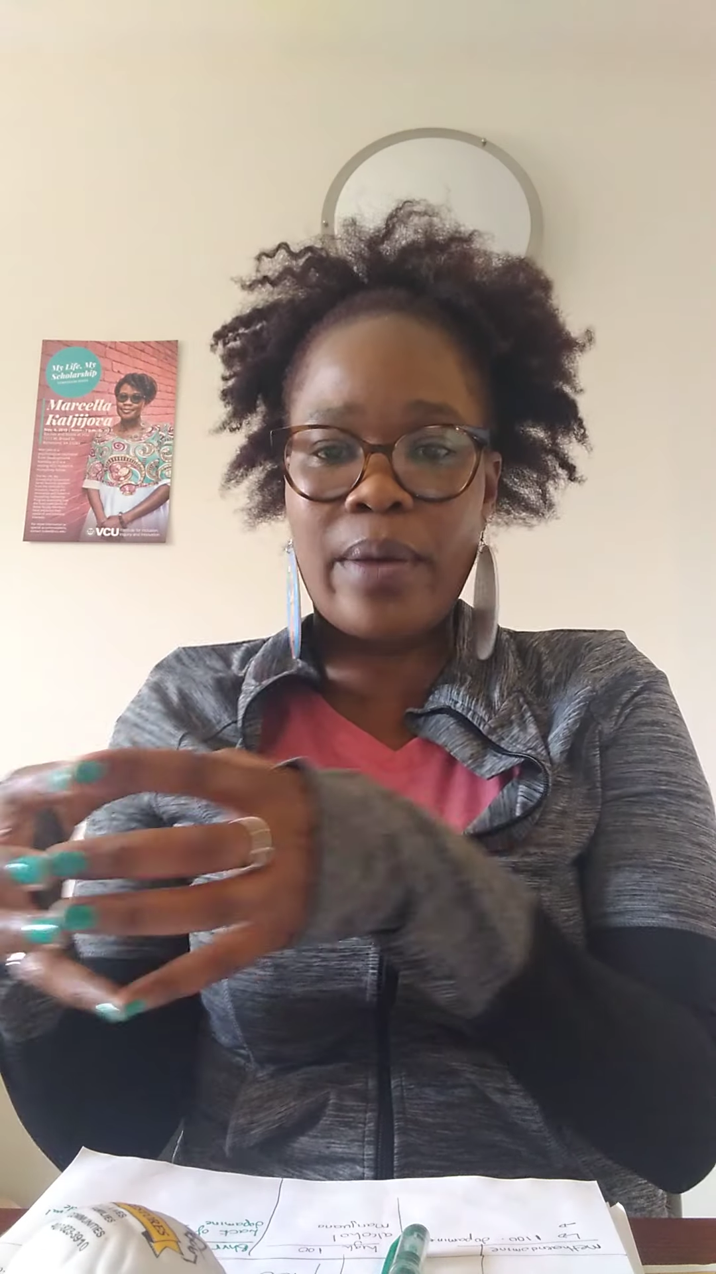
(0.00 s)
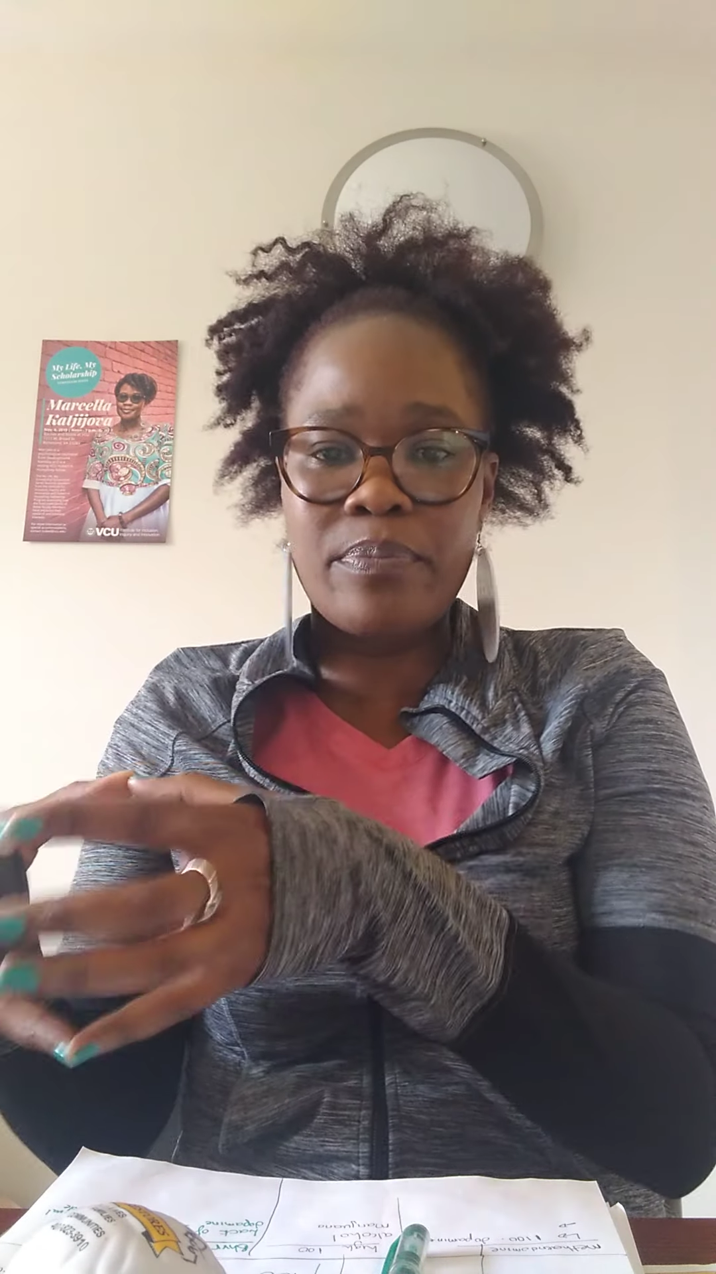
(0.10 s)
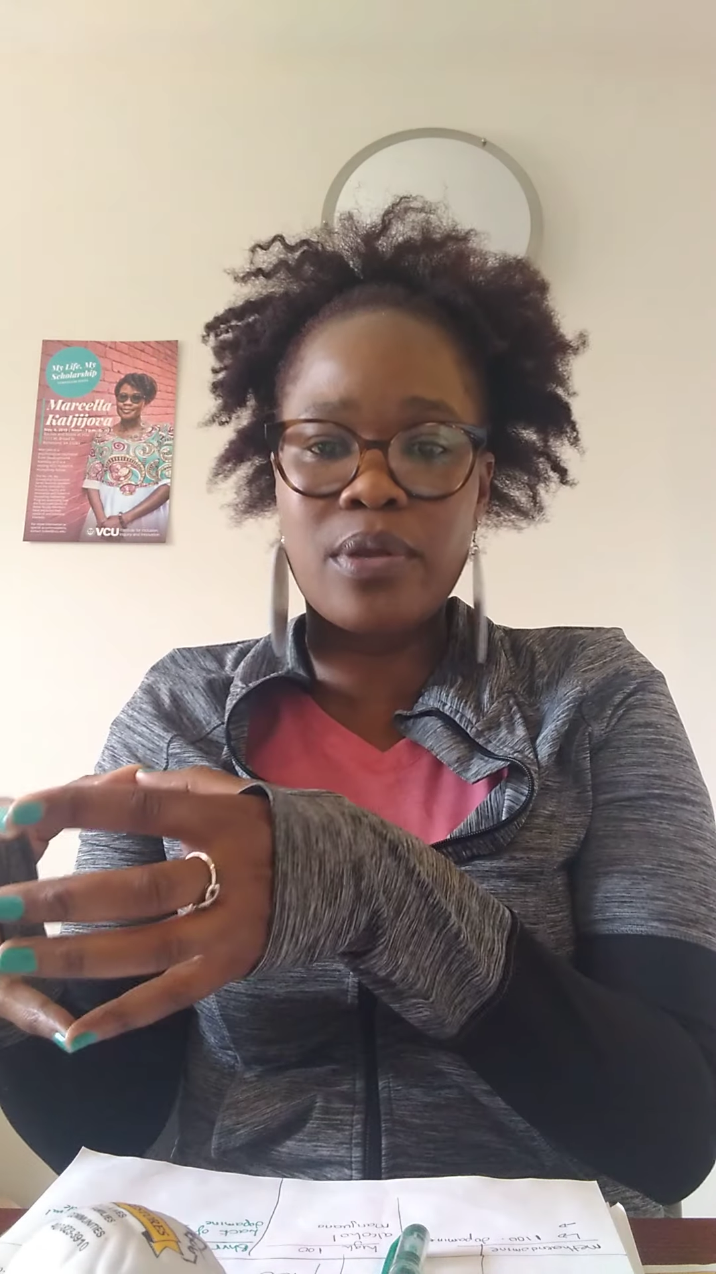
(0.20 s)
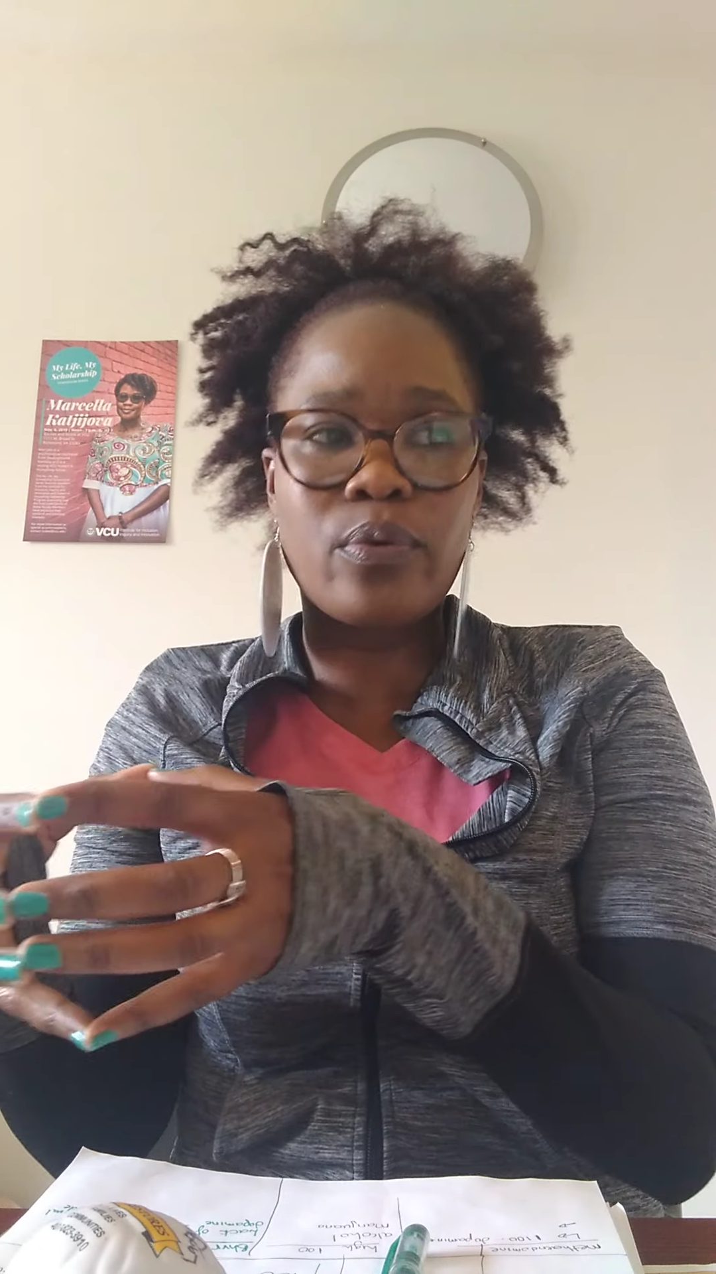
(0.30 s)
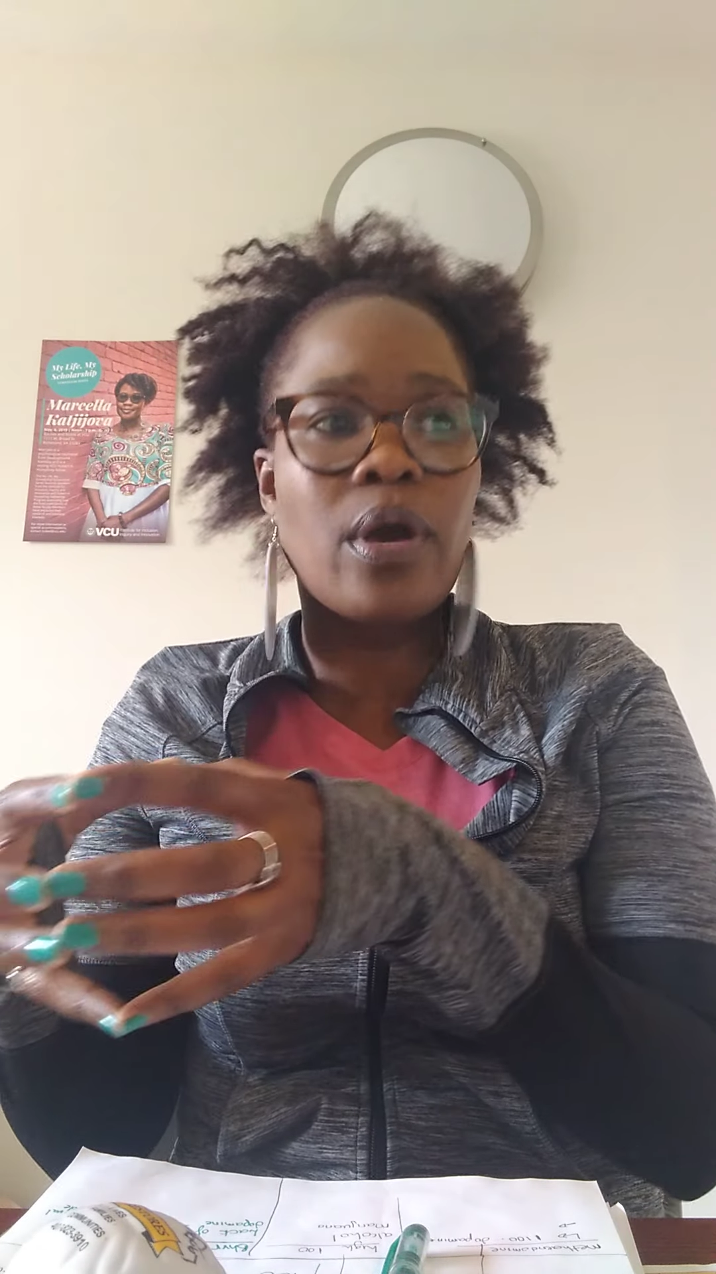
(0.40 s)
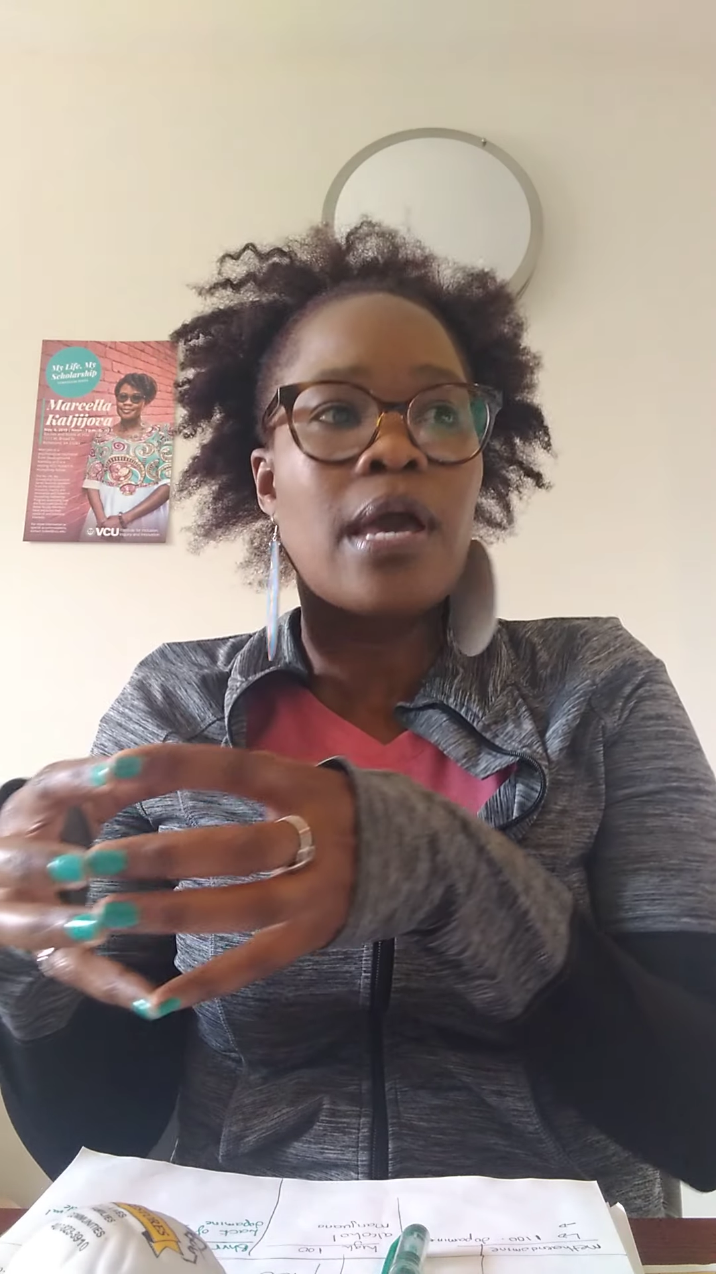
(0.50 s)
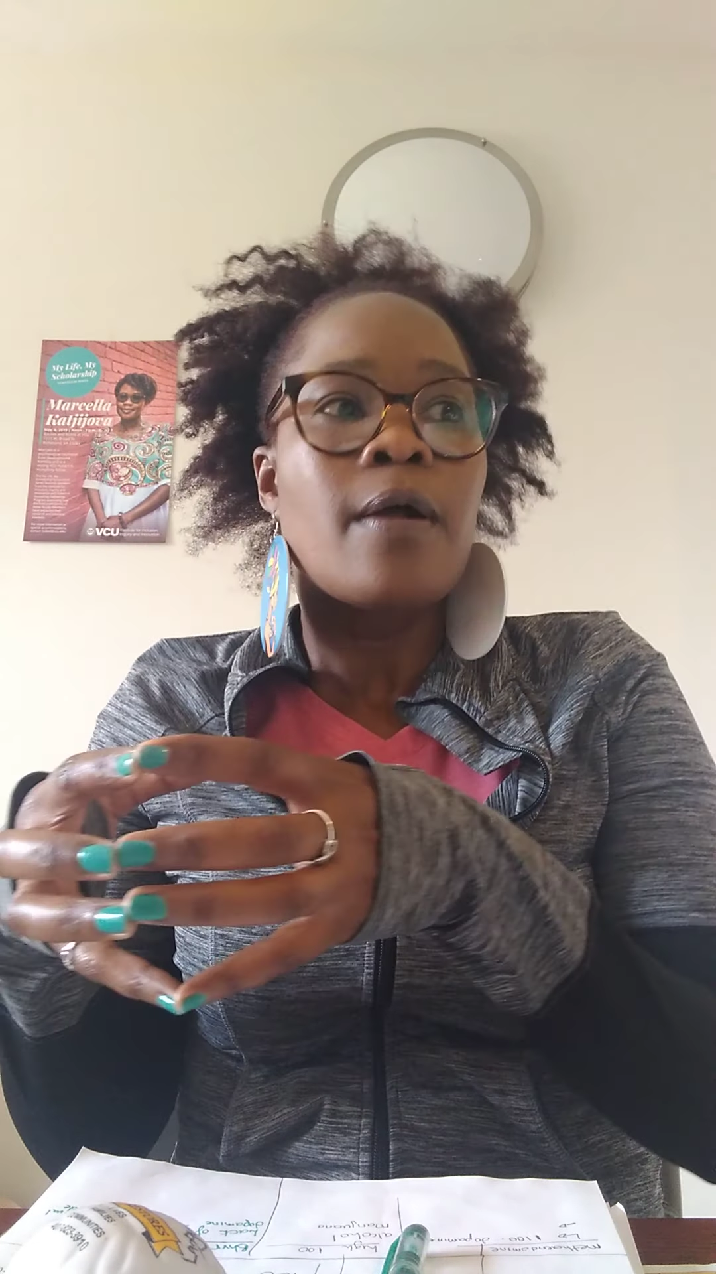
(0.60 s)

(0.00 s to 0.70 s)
mbinu,